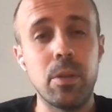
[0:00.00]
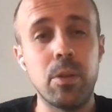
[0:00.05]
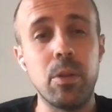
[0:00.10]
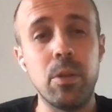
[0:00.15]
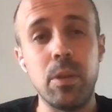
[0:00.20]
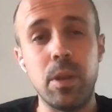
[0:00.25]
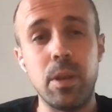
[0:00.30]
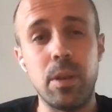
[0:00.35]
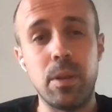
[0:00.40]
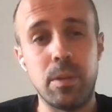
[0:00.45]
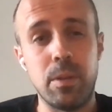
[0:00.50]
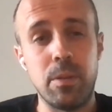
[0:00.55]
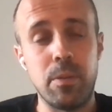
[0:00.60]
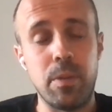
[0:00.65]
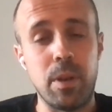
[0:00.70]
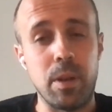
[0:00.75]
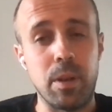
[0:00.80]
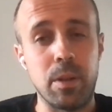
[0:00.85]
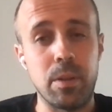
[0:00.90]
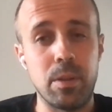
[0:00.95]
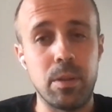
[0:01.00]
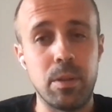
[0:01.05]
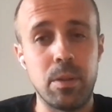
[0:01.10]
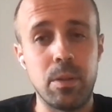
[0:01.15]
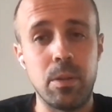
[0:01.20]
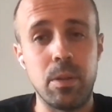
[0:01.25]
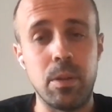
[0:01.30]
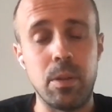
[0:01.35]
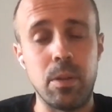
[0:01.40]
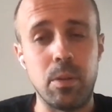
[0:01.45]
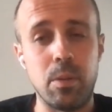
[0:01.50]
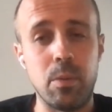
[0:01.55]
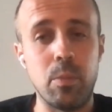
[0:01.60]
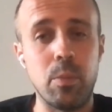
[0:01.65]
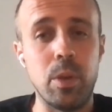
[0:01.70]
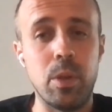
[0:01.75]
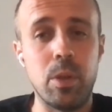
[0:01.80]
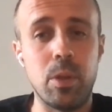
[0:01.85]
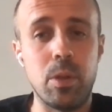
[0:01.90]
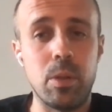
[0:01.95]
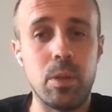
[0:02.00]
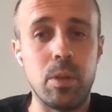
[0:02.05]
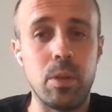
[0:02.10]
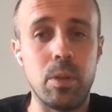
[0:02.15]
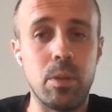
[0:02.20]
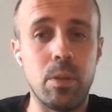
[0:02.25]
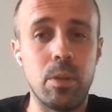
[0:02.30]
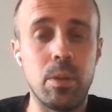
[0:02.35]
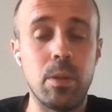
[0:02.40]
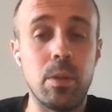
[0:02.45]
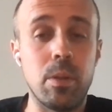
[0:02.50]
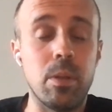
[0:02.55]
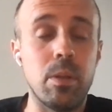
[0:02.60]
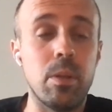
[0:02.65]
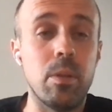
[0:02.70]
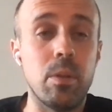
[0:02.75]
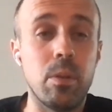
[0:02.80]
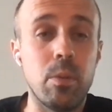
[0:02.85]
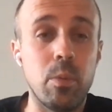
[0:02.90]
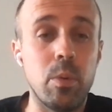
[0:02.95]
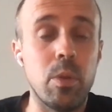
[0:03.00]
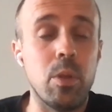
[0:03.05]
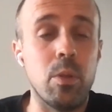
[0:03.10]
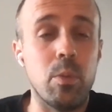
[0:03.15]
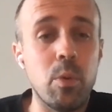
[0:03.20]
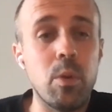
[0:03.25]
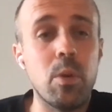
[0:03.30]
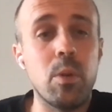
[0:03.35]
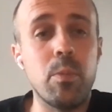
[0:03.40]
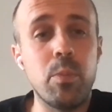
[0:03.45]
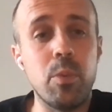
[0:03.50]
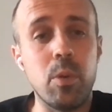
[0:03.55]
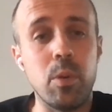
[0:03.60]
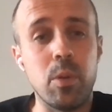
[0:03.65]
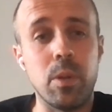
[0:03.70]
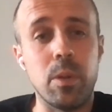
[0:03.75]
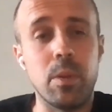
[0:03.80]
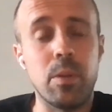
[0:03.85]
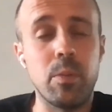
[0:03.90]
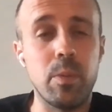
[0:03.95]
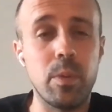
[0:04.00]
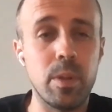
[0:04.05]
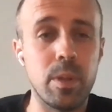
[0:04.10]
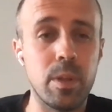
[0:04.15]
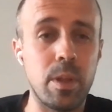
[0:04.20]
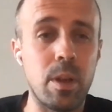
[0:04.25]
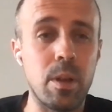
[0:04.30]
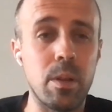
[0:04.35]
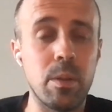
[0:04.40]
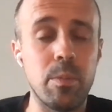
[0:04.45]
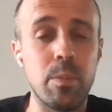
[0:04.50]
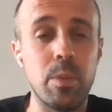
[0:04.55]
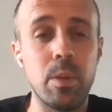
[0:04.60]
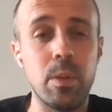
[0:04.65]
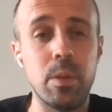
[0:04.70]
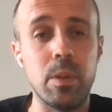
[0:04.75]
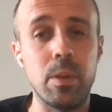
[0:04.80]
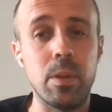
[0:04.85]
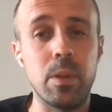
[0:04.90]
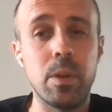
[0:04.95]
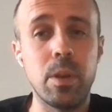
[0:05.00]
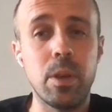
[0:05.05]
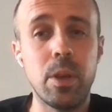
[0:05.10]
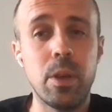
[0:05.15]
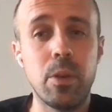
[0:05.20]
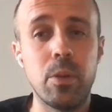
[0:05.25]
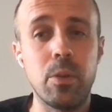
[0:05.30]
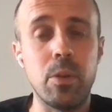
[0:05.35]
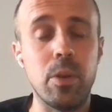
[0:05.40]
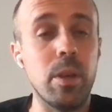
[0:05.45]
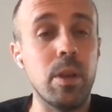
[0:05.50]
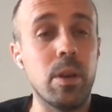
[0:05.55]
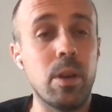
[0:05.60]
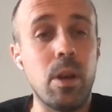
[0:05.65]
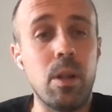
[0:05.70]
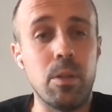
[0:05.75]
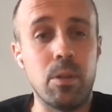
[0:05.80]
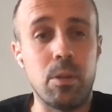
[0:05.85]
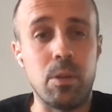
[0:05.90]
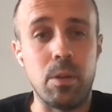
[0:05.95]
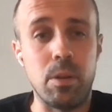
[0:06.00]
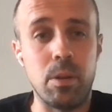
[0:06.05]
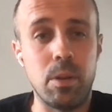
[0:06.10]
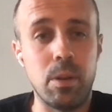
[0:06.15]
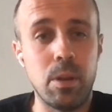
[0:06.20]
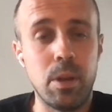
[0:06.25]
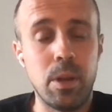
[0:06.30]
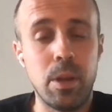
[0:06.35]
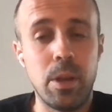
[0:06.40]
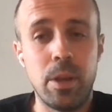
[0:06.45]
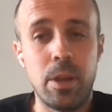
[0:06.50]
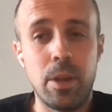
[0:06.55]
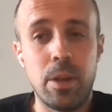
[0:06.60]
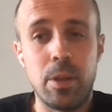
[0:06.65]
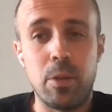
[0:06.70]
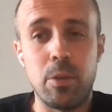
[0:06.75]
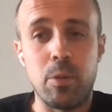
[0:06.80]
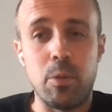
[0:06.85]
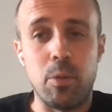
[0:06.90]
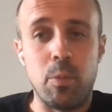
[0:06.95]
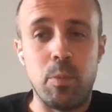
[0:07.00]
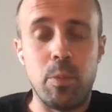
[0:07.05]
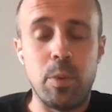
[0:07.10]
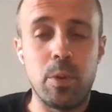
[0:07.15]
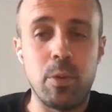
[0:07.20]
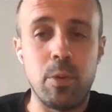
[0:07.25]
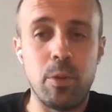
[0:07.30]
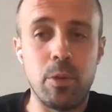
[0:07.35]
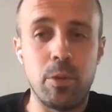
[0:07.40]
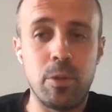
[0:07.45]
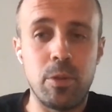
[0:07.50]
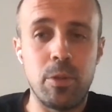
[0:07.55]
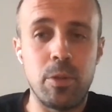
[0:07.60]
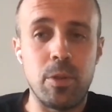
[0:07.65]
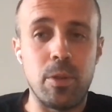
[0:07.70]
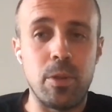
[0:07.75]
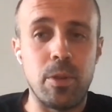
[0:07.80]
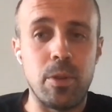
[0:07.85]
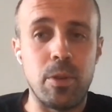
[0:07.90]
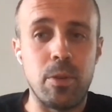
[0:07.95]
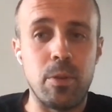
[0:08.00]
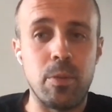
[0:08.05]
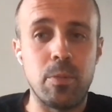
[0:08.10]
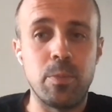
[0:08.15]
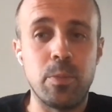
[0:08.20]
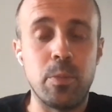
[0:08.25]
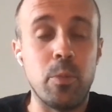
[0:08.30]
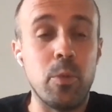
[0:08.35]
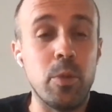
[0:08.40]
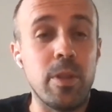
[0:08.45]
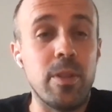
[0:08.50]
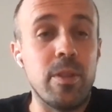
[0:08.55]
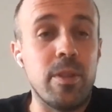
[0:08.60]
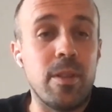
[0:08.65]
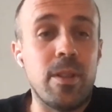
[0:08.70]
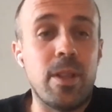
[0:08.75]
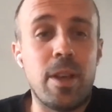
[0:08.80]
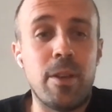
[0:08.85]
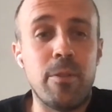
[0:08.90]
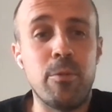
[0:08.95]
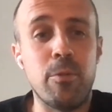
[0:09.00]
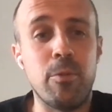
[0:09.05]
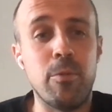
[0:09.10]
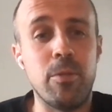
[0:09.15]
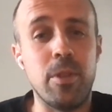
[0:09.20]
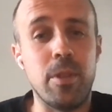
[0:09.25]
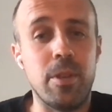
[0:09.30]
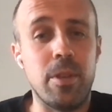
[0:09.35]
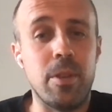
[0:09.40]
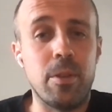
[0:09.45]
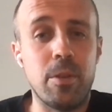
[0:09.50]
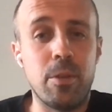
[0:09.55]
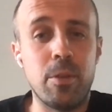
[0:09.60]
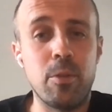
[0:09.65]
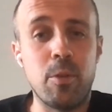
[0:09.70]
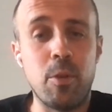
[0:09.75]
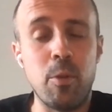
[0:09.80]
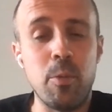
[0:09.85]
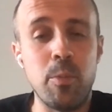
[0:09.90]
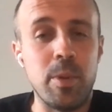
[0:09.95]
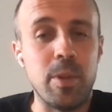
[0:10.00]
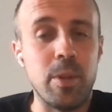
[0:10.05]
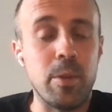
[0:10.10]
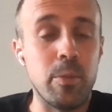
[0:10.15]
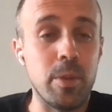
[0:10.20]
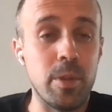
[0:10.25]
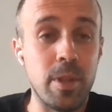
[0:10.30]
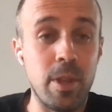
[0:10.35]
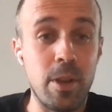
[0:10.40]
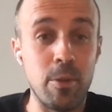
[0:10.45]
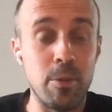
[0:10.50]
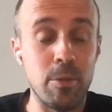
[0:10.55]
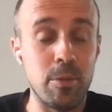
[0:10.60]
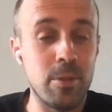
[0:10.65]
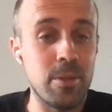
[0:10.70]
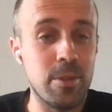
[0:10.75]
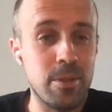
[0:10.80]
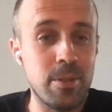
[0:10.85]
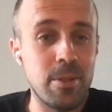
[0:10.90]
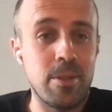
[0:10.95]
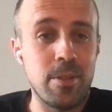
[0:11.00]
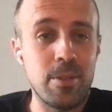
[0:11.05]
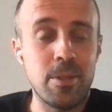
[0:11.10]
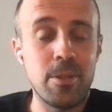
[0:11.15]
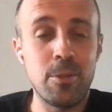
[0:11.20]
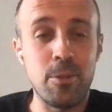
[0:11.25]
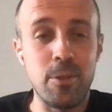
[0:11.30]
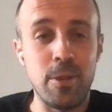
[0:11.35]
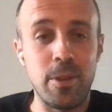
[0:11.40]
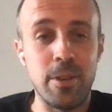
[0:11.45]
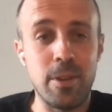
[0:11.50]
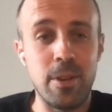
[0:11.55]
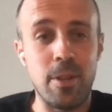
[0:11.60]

key artifacts, which is more important, we start building QA culture. So because what is the life of the company without QA